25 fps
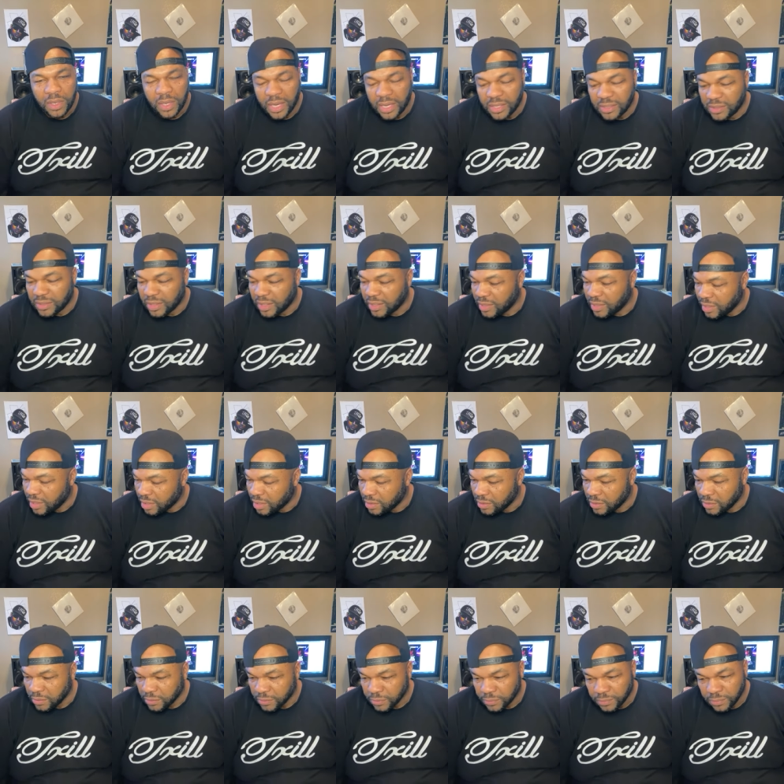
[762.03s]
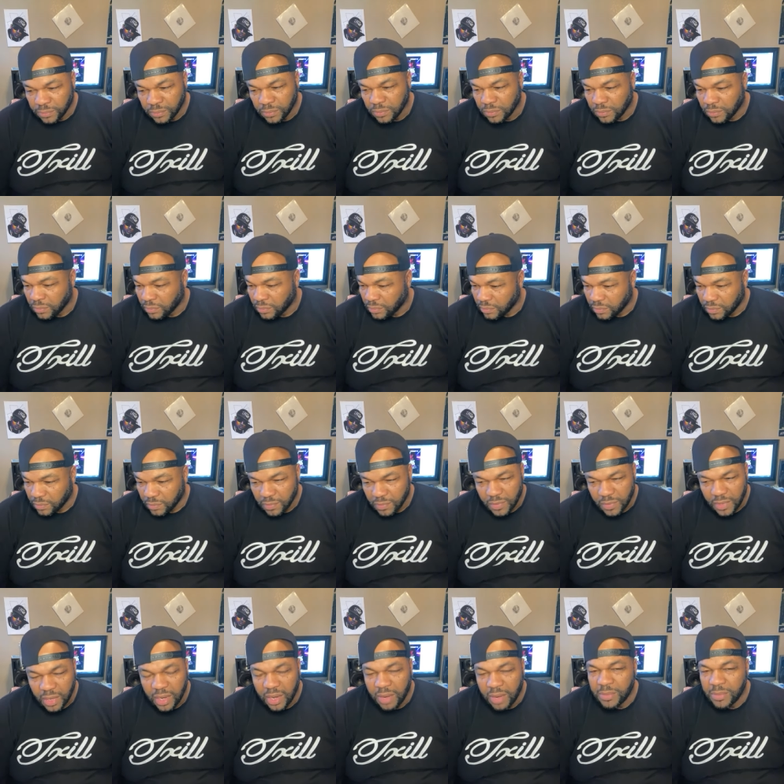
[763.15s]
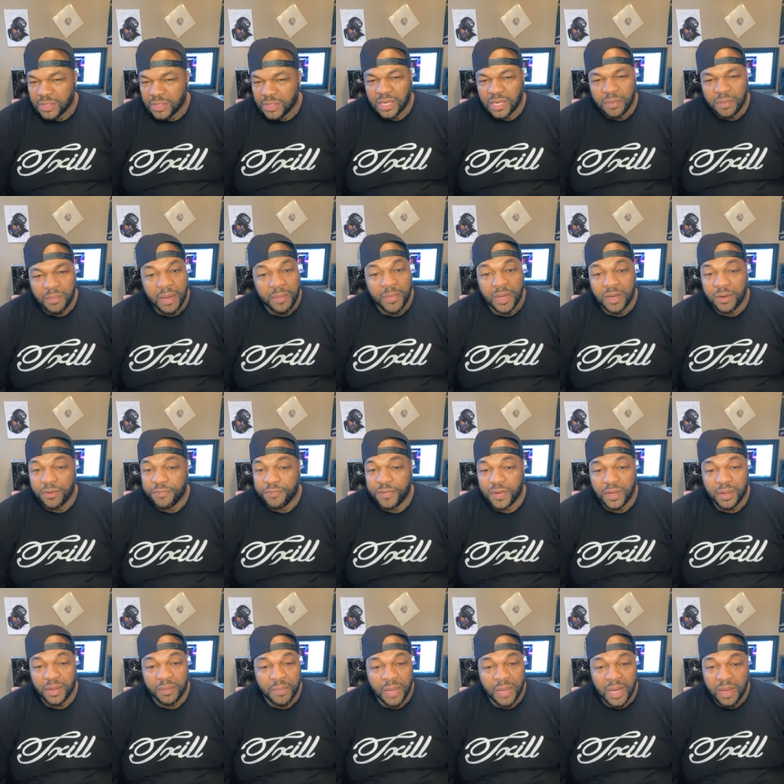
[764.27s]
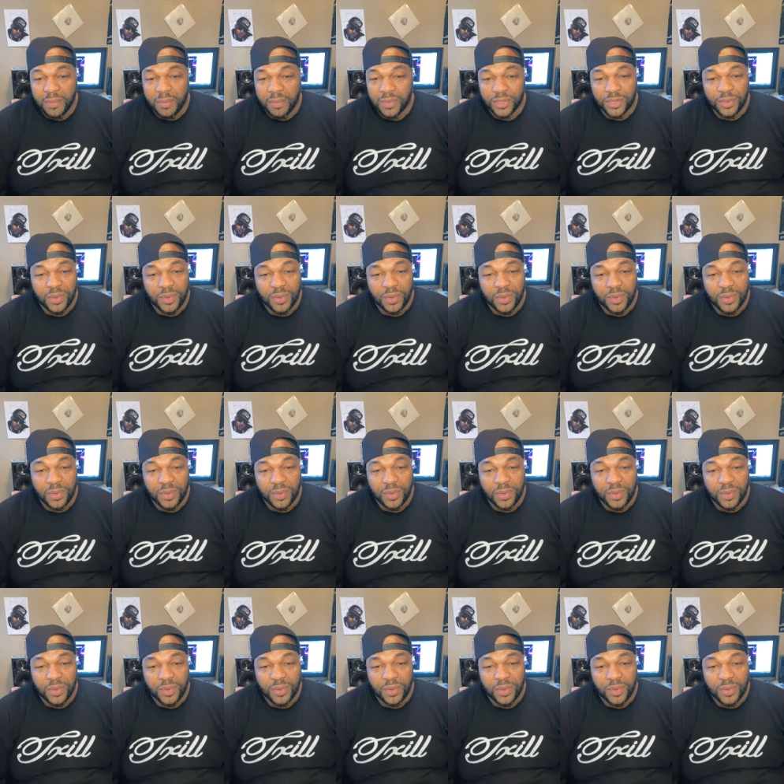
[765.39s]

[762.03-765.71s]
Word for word: I say, nigga, I'm gonna tell my motherfucking mama,